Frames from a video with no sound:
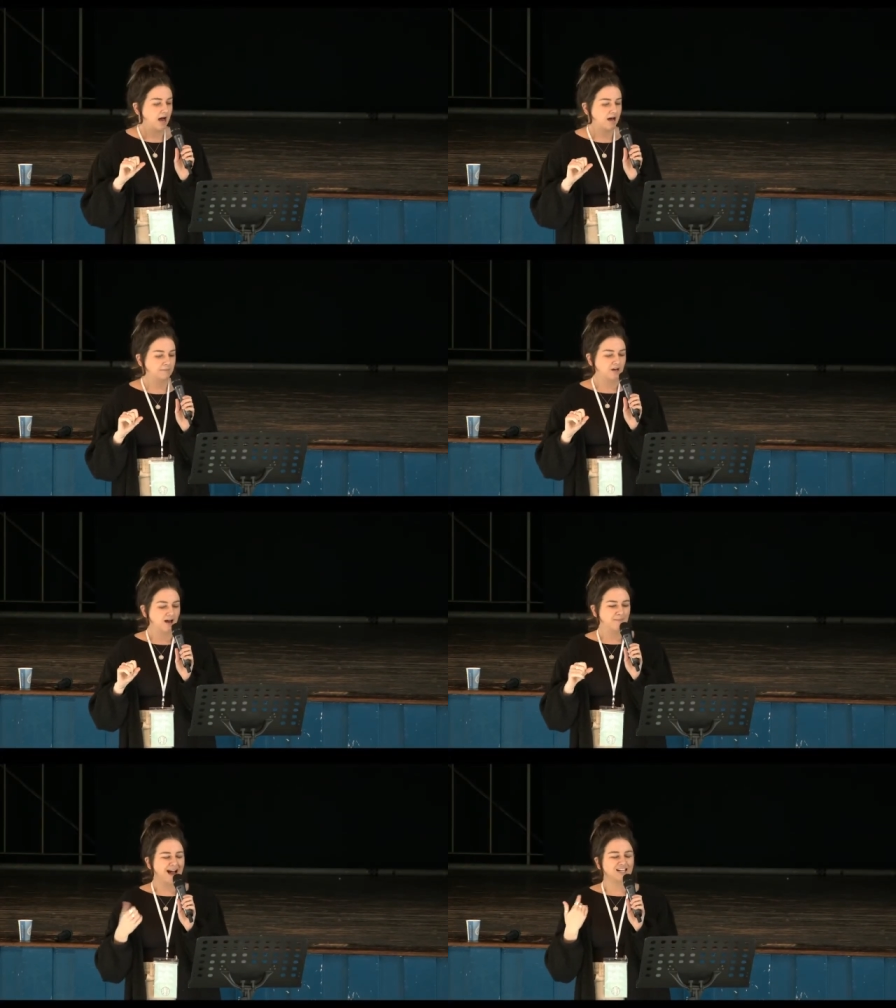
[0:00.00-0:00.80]
Um,
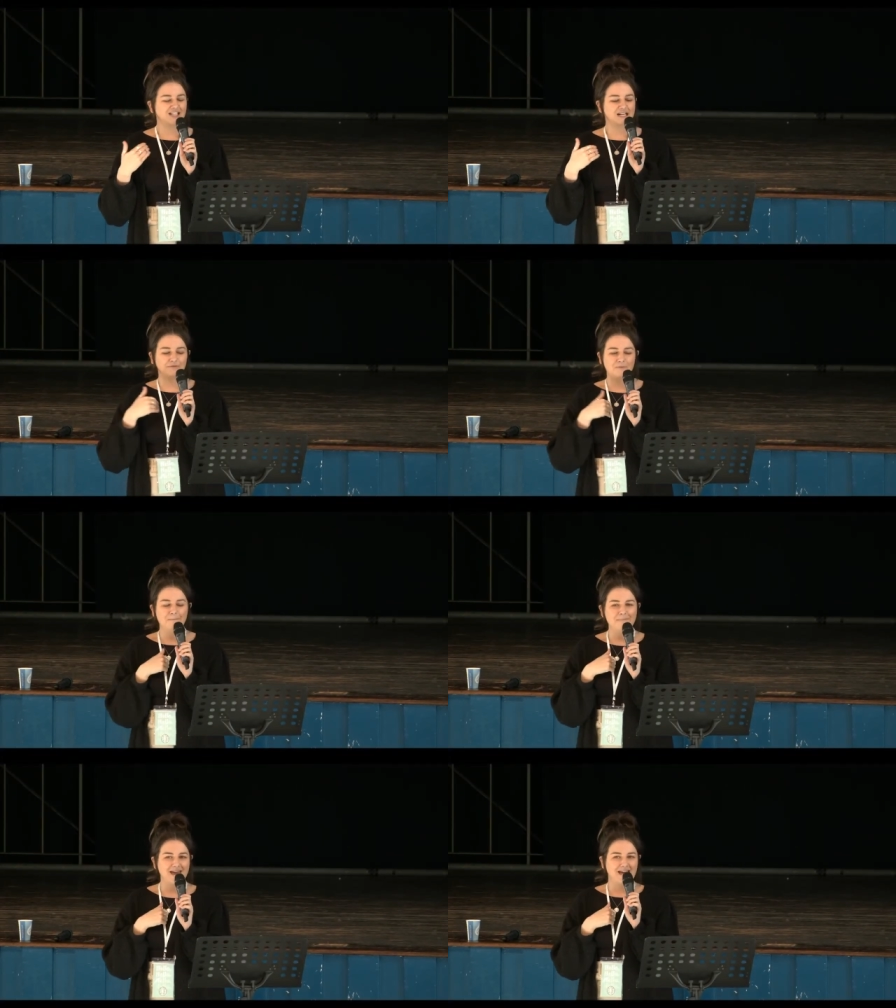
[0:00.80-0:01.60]
but actually, for
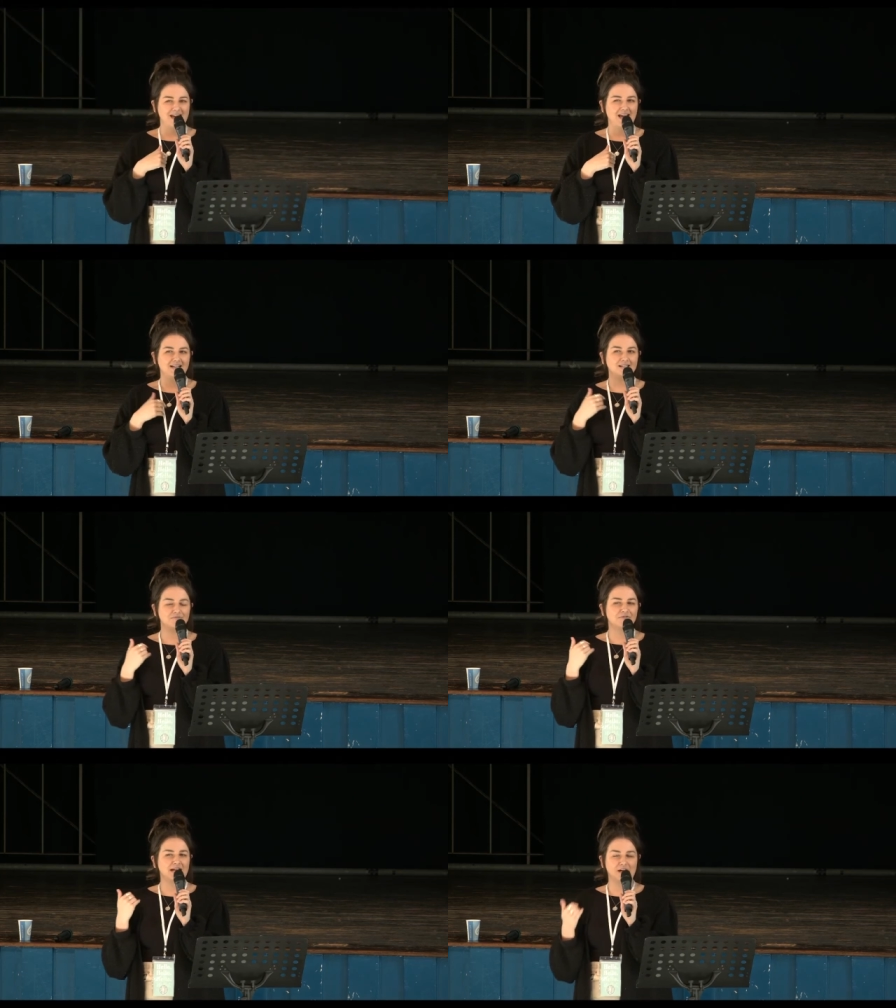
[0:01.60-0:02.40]
me, it
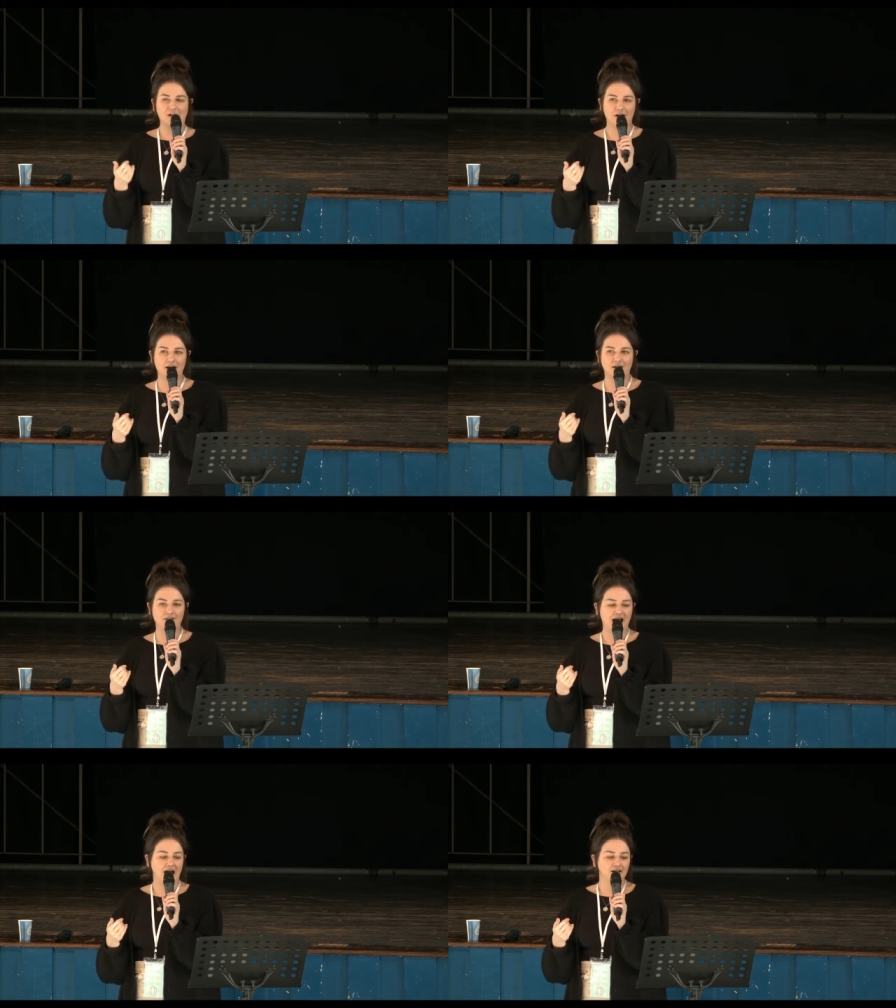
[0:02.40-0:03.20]
didn't really look like
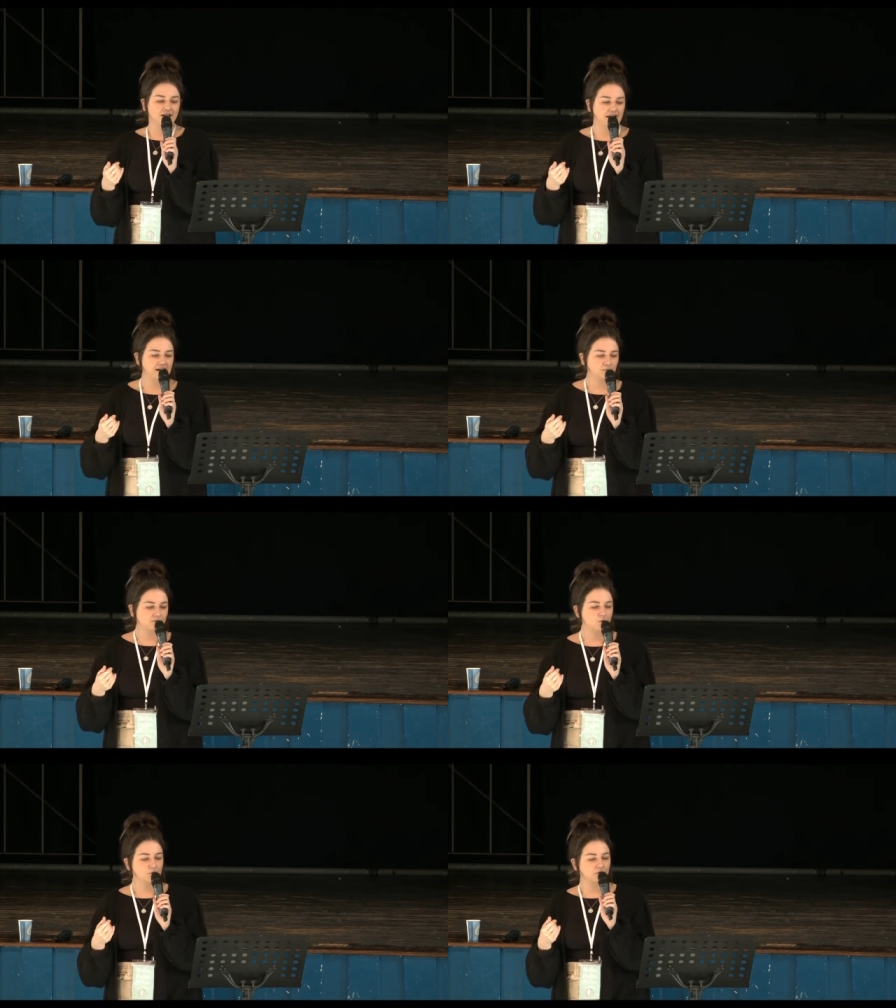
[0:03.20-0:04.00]
that. It was
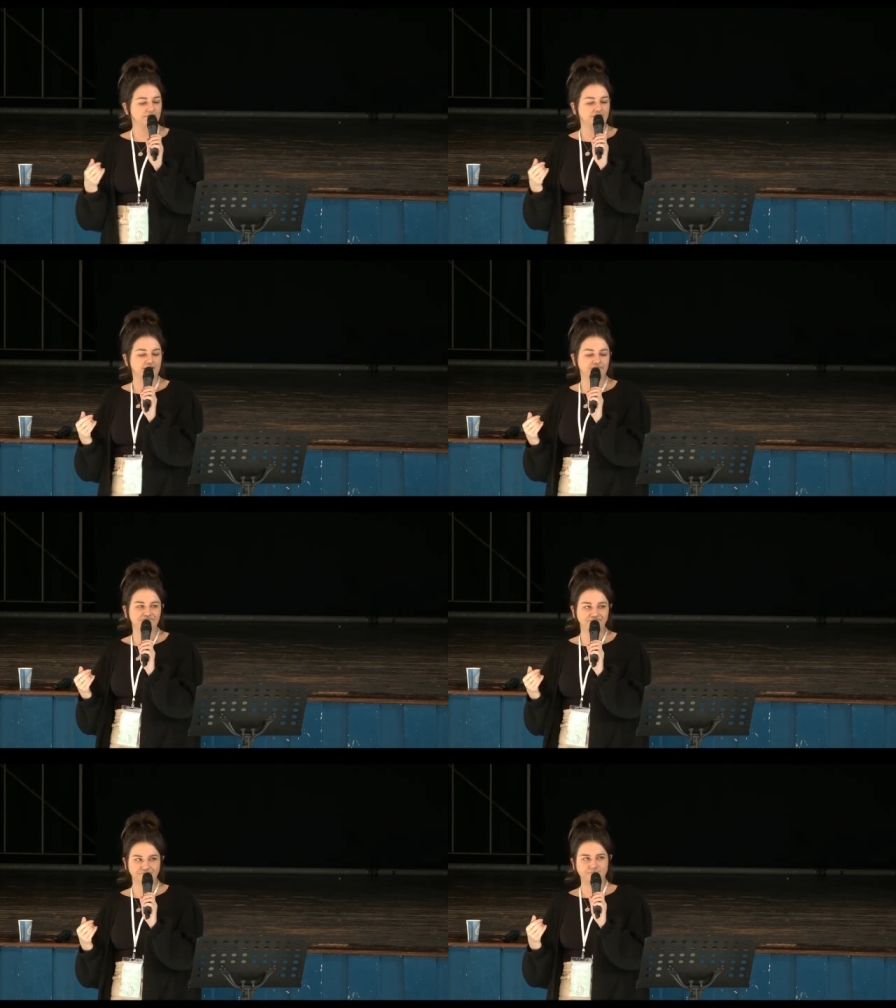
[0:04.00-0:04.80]
more of a
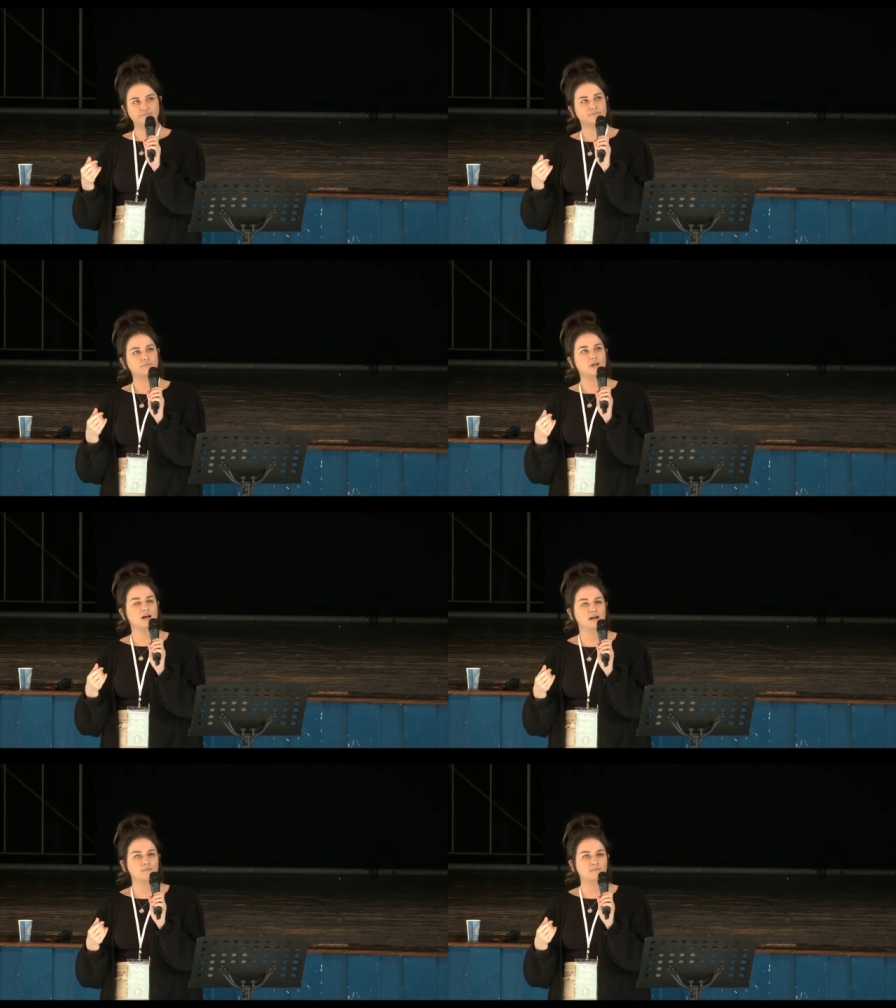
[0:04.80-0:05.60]

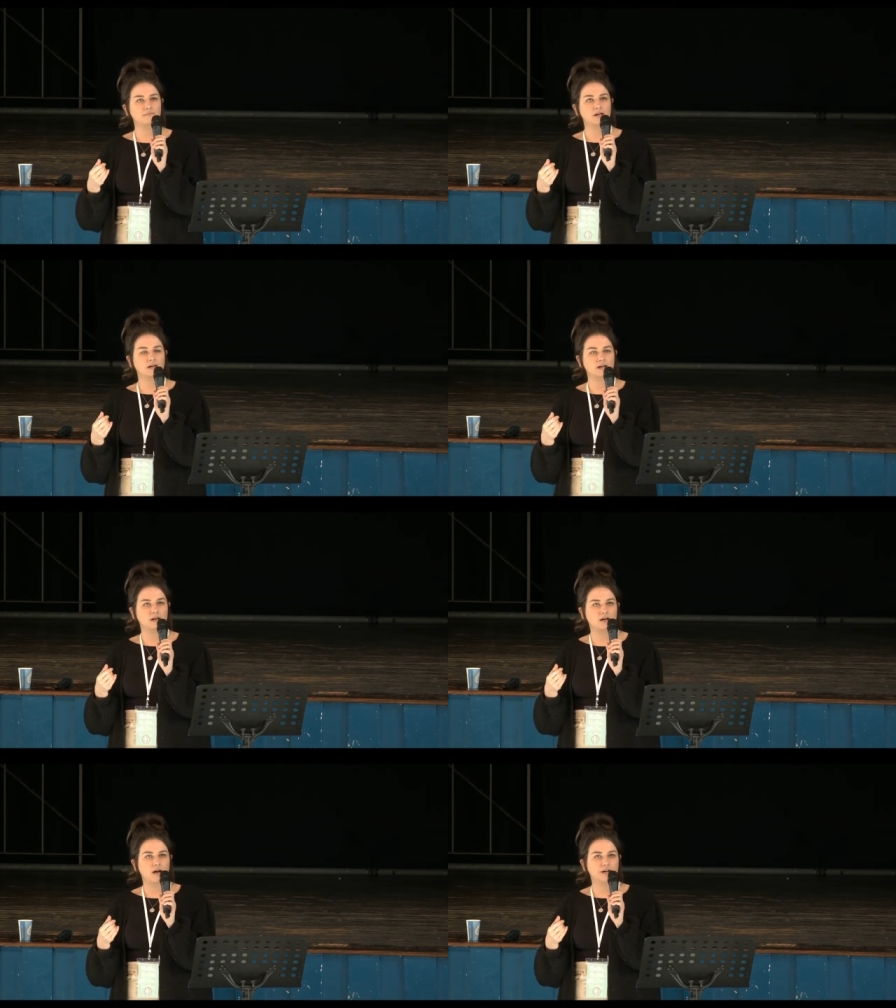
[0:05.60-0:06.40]
um,
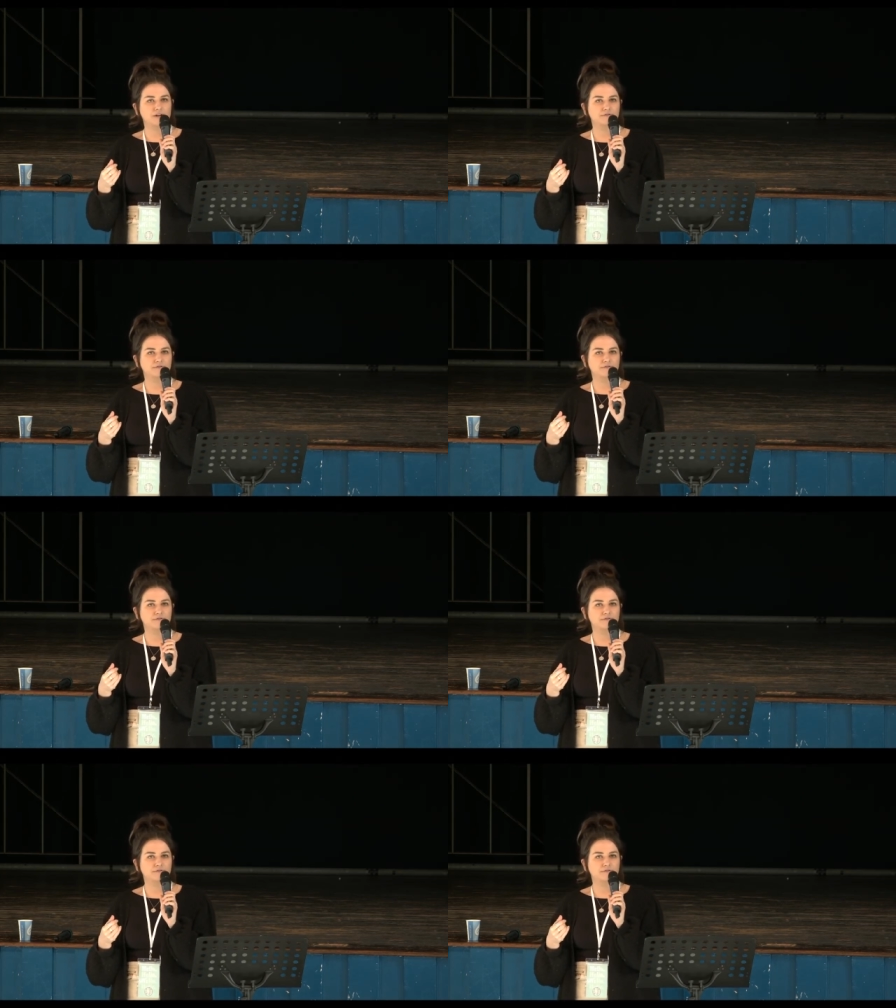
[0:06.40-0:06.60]
kind of